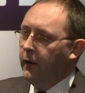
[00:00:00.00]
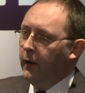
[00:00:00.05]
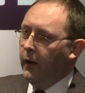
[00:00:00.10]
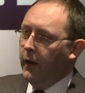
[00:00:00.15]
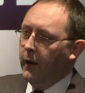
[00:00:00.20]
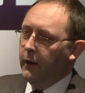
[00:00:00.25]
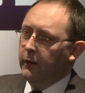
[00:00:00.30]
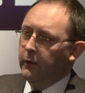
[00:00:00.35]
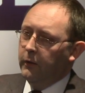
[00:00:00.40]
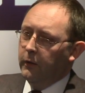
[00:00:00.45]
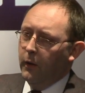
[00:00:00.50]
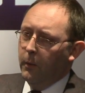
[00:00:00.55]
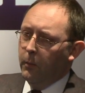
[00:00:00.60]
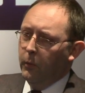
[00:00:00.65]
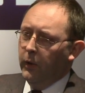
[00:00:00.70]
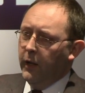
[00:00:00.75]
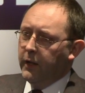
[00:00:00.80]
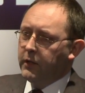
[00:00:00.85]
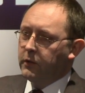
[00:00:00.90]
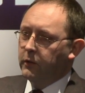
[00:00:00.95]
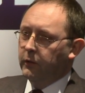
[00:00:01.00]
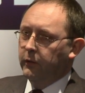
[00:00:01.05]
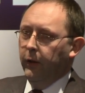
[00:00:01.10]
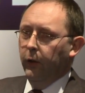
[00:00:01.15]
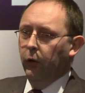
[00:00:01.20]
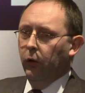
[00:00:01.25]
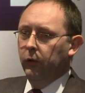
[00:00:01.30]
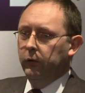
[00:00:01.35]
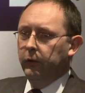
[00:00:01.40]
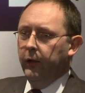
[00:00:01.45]
And let's
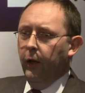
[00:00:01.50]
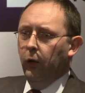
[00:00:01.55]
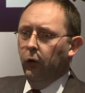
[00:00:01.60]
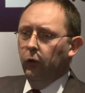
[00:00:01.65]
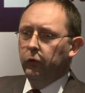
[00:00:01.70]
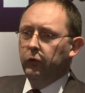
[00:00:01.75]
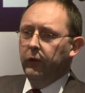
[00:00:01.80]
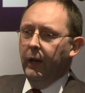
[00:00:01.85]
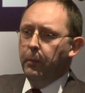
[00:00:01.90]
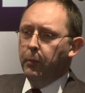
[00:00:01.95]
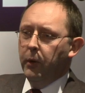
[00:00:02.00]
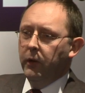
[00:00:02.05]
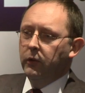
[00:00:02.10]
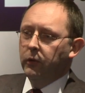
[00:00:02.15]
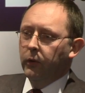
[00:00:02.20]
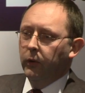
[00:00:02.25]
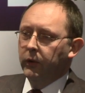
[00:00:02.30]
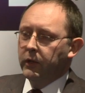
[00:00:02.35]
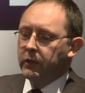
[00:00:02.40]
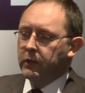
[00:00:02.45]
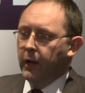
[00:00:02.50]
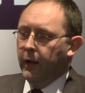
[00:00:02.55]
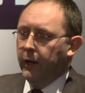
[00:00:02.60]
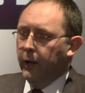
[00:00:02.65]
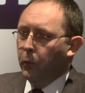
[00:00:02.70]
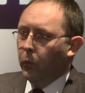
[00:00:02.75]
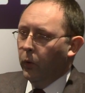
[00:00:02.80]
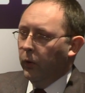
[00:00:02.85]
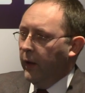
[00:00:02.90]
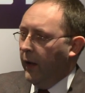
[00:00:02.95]
delve deep into
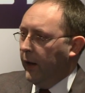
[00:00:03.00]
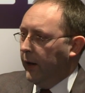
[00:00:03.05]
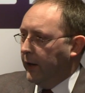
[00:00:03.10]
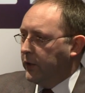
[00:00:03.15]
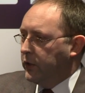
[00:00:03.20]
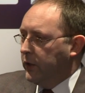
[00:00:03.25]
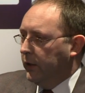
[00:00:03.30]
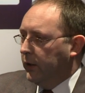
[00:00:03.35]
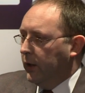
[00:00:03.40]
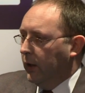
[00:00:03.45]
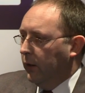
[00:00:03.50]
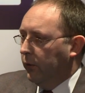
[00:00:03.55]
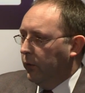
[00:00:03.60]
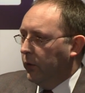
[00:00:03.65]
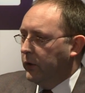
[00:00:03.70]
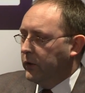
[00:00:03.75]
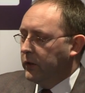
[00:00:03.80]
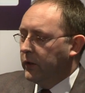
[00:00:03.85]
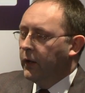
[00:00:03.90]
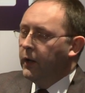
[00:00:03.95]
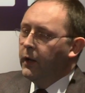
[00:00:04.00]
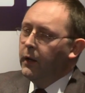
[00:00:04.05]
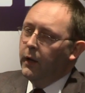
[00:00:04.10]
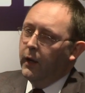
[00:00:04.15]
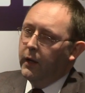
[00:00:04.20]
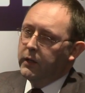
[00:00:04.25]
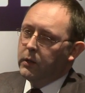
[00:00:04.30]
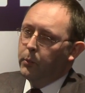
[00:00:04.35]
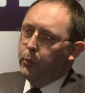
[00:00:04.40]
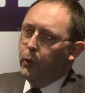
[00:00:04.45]
understanding what that actually delivers,
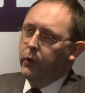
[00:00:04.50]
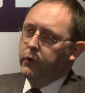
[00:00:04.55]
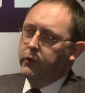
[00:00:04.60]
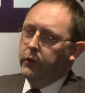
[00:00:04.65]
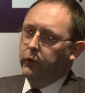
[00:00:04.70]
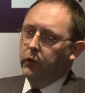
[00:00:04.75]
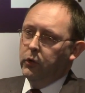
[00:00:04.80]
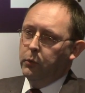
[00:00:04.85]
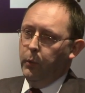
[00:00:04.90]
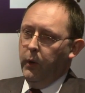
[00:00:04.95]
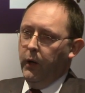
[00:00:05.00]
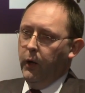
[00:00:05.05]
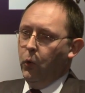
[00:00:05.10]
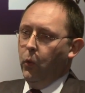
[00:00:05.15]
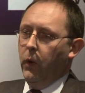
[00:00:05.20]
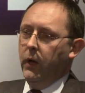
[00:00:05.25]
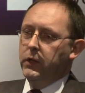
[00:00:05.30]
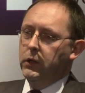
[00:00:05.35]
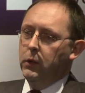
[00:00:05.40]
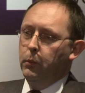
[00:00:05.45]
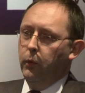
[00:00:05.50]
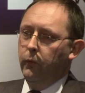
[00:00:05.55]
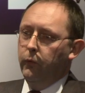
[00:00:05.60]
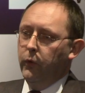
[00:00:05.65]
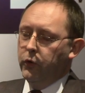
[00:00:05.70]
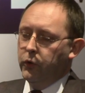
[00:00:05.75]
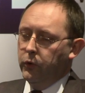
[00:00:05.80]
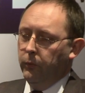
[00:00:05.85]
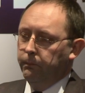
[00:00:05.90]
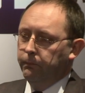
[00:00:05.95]
as opposed to just being quite
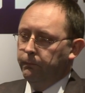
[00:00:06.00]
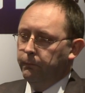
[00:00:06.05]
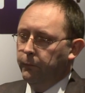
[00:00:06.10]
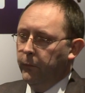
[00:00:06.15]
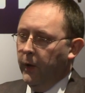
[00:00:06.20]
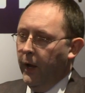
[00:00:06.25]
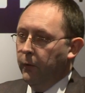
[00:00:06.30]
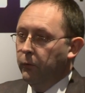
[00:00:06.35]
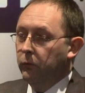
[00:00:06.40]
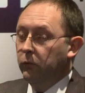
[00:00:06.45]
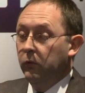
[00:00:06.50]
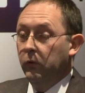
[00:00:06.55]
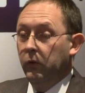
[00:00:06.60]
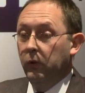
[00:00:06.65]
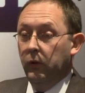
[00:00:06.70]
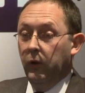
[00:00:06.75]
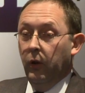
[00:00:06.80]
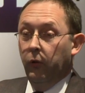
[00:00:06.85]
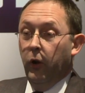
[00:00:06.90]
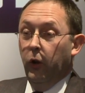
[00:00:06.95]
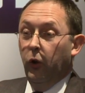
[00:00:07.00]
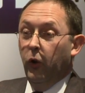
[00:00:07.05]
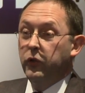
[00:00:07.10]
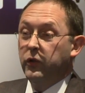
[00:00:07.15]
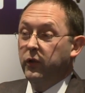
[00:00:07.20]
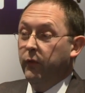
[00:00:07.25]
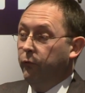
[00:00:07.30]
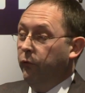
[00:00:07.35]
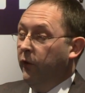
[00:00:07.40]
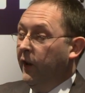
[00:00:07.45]
superficial. Now, there are
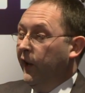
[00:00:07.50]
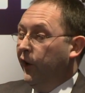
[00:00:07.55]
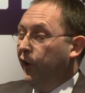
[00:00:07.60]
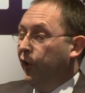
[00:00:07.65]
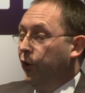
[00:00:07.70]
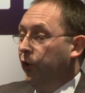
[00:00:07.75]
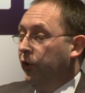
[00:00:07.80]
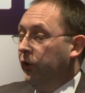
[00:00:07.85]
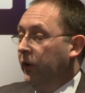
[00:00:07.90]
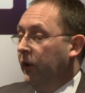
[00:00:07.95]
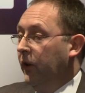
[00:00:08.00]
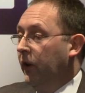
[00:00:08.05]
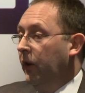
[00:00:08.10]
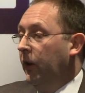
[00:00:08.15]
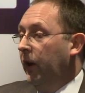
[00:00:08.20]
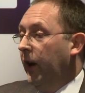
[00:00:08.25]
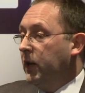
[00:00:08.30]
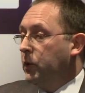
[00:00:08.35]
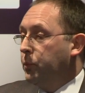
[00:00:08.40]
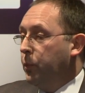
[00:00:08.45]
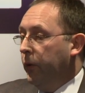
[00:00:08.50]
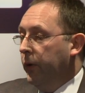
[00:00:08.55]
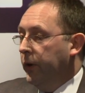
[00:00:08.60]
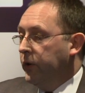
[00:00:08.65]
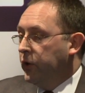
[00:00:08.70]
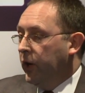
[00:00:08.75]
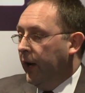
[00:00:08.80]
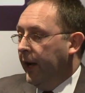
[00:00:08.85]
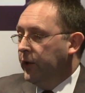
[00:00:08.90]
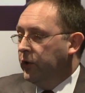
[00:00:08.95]
lots of really good
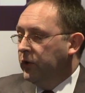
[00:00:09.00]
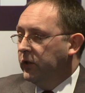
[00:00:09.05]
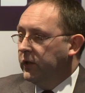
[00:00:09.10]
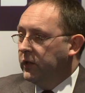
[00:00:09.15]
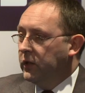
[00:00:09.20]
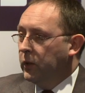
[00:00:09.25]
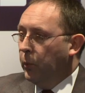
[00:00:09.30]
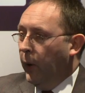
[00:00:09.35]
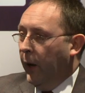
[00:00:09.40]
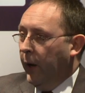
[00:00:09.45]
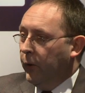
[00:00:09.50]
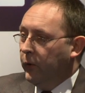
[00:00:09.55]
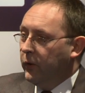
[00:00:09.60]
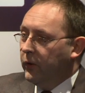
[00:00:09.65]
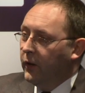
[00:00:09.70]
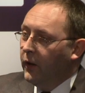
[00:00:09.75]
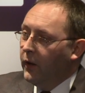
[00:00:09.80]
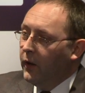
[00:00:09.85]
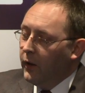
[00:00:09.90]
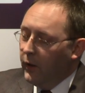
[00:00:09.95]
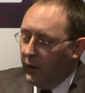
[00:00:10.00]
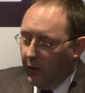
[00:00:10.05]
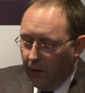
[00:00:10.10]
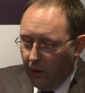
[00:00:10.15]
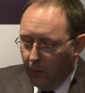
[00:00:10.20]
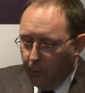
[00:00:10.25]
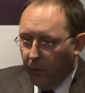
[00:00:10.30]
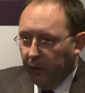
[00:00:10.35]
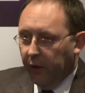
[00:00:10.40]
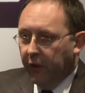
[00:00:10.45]
experiential agencies about,
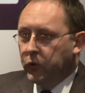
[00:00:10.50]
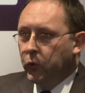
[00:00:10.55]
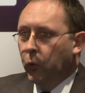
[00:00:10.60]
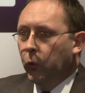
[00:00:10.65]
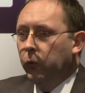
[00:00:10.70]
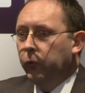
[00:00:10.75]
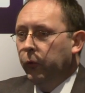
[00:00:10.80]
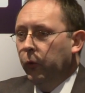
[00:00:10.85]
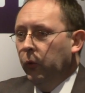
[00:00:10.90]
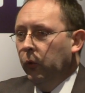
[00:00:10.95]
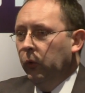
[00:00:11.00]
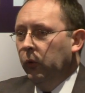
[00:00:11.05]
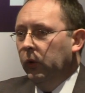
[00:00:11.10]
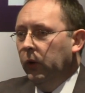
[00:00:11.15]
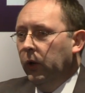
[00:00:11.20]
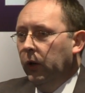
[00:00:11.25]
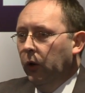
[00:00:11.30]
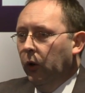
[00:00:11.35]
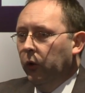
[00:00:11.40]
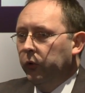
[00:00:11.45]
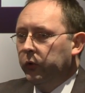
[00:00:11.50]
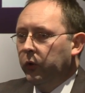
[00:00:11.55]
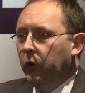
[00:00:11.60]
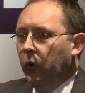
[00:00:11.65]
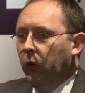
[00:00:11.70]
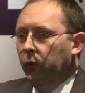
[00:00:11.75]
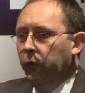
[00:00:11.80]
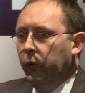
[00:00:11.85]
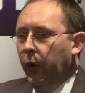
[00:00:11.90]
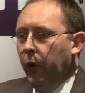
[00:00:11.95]
but there's a lot
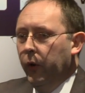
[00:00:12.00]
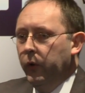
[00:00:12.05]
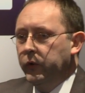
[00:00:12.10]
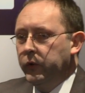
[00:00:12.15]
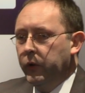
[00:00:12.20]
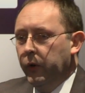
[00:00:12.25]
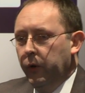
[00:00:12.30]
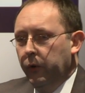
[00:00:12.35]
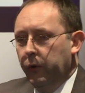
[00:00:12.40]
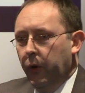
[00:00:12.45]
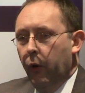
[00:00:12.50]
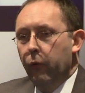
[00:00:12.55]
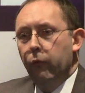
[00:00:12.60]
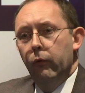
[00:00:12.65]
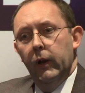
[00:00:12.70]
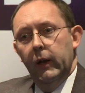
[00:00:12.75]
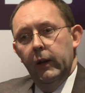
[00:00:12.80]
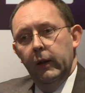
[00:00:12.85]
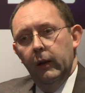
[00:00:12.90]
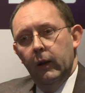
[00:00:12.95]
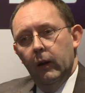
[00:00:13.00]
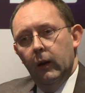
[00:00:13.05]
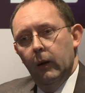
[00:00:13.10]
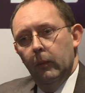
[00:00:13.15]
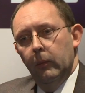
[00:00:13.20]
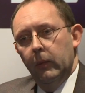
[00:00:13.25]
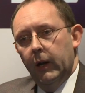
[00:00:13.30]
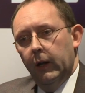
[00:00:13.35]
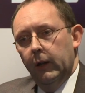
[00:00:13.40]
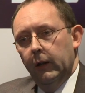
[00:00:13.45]
of those who don't really
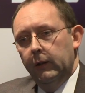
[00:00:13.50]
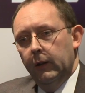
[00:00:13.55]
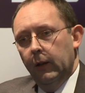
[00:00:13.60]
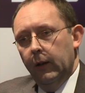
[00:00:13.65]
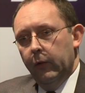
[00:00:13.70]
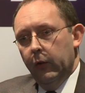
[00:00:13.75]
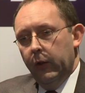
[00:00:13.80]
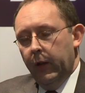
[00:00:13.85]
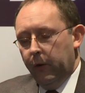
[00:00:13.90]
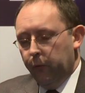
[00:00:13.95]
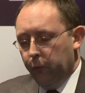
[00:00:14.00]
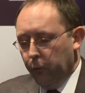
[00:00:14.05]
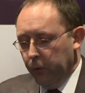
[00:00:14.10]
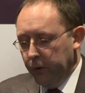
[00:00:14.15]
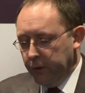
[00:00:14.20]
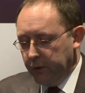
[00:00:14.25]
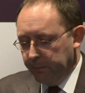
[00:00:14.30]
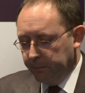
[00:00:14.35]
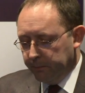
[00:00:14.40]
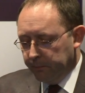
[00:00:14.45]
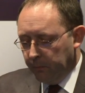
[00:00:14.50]
kind of deliver that for us.